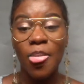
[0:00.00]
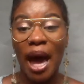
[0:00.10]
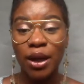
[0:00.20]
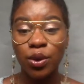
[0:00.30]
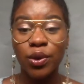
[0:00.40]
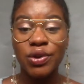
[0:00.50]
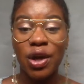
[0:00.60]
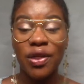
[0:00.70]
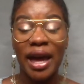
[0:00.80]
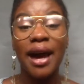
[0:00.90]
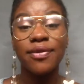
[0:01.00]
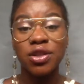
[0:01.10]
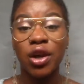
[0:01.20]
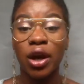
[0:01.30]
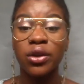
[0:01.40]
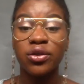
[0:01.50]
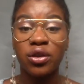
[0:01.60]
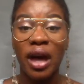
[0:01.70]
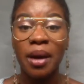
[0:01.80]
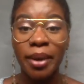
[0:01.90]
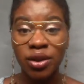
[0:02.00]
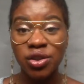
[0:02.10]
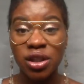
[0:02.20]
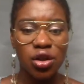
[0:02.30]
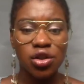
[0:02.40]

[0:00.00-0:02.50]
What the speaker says: And also they have to go through that emotion.